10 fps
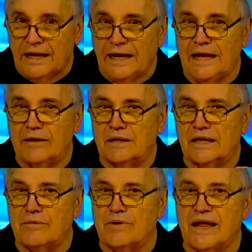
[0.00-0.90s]

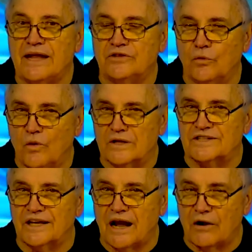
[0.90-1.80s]
eliminate the ones
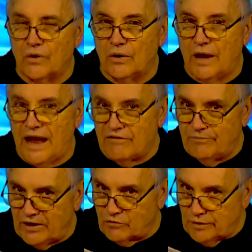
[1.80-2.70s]
that are, have
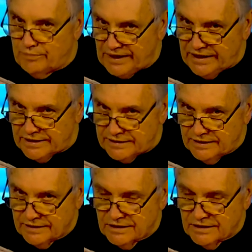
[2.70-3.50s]
been repeated,